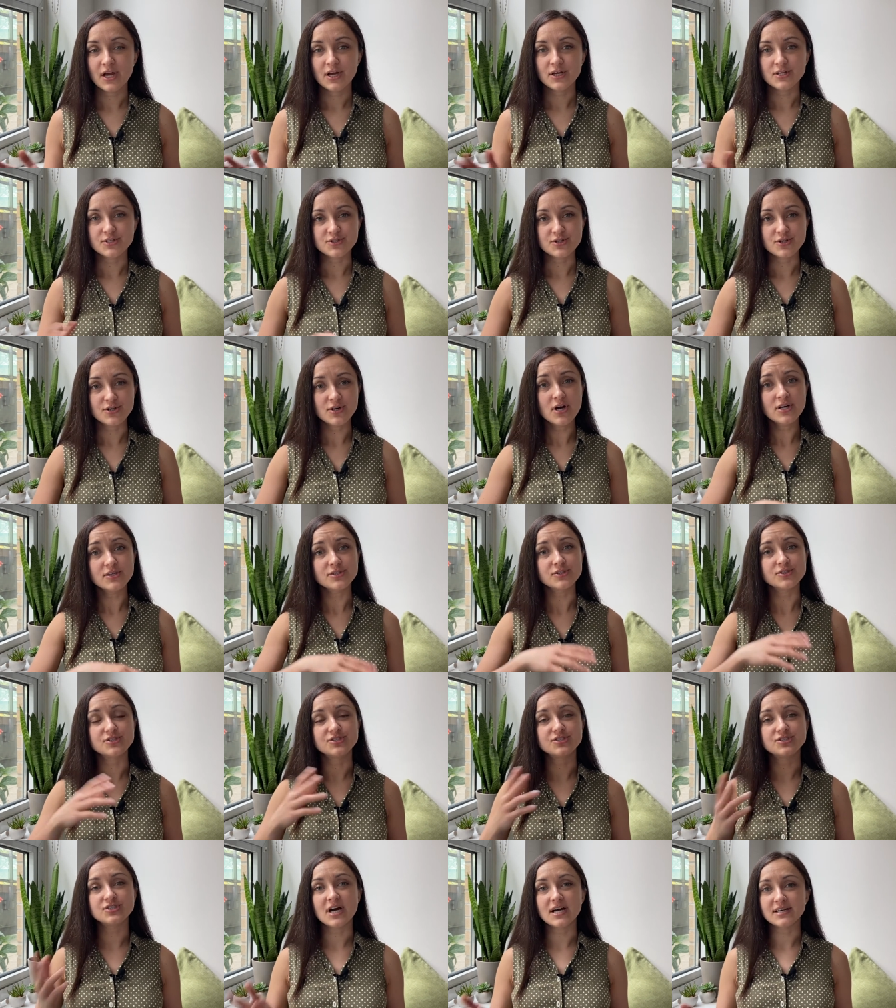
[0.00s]
So you're not
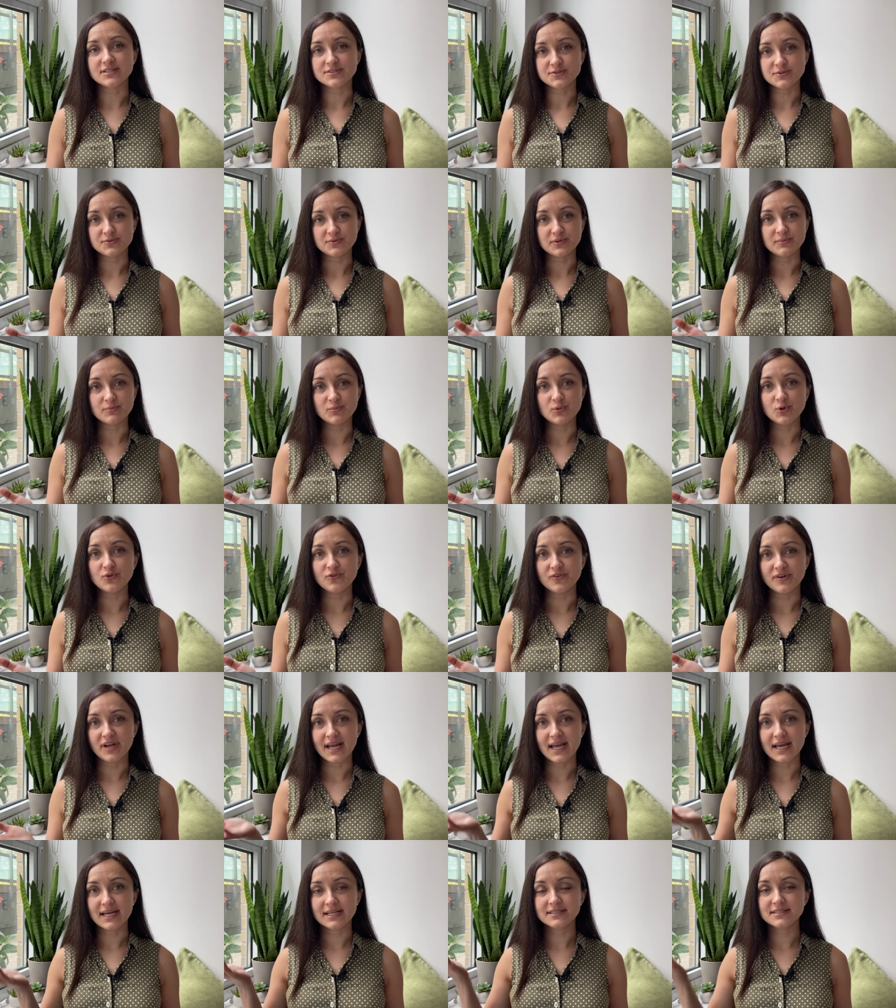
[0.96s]
just
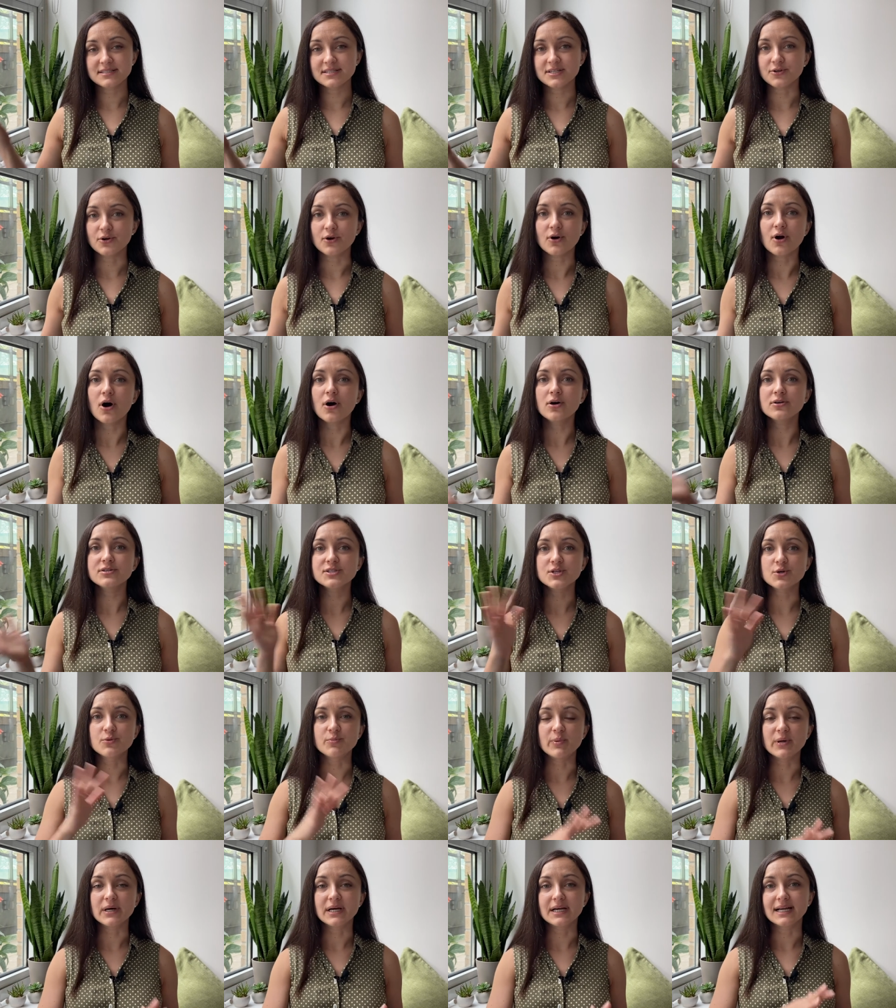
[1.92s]
removing it, you're also
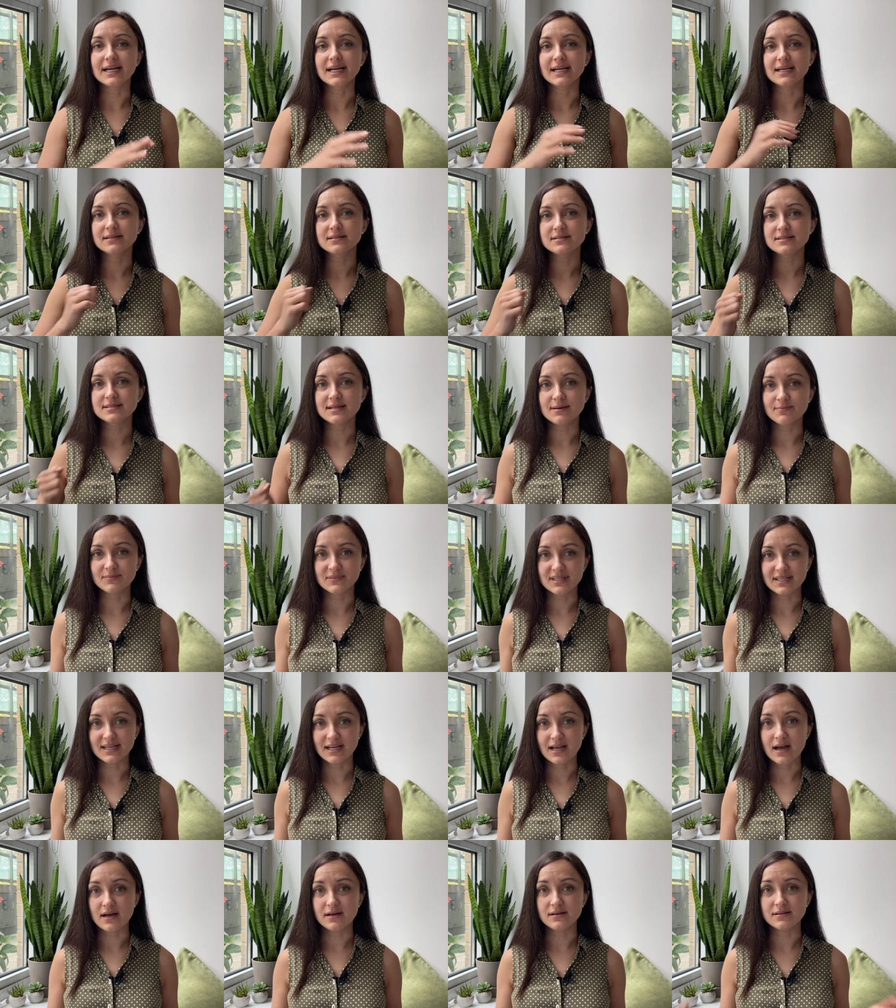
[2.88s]
putting
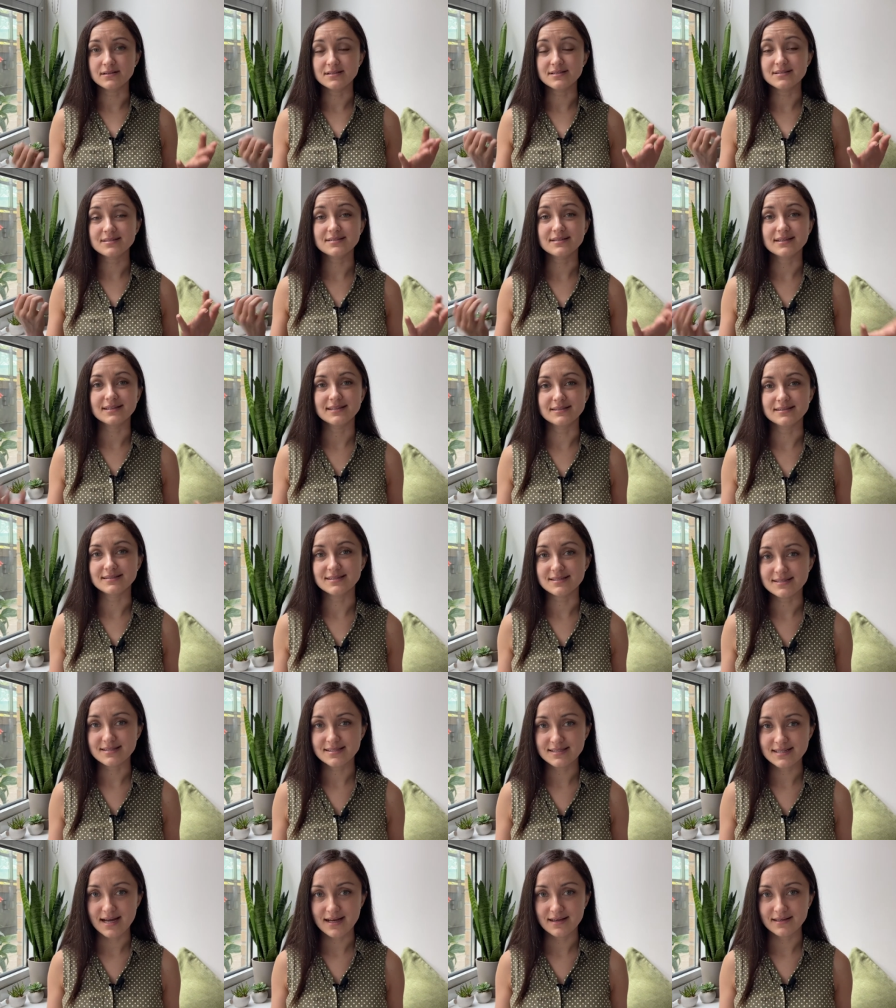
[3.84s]
something else
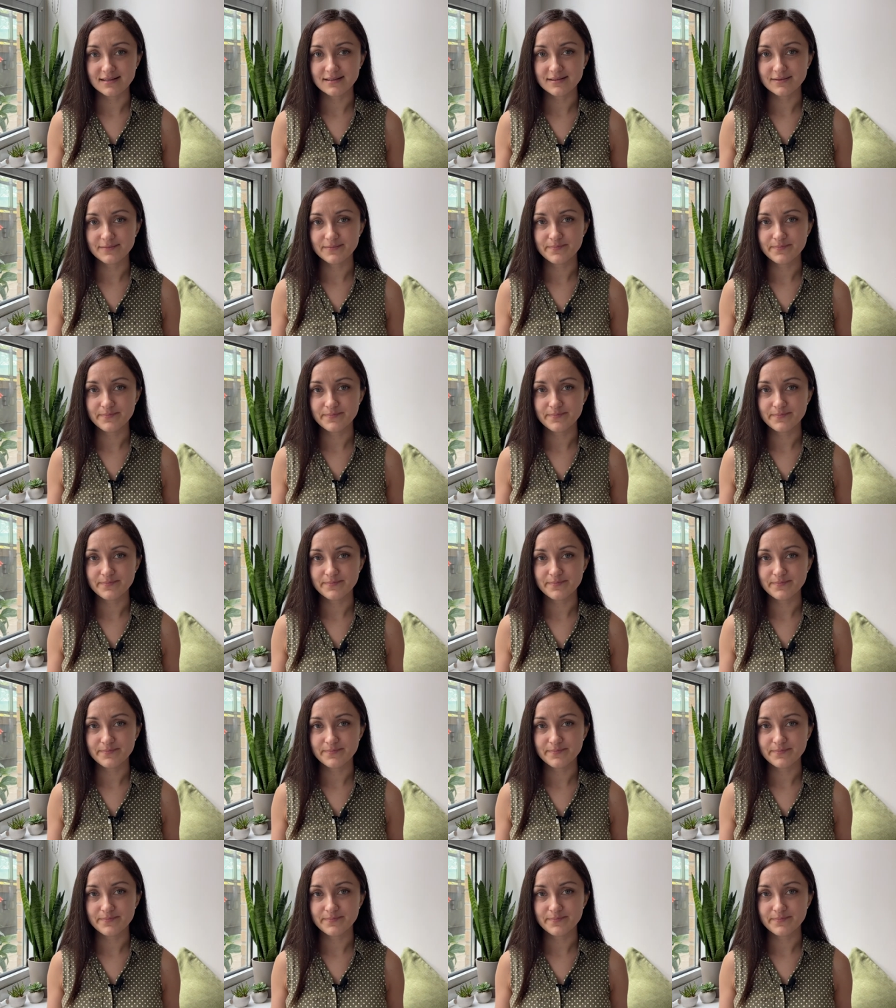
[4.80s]
instead.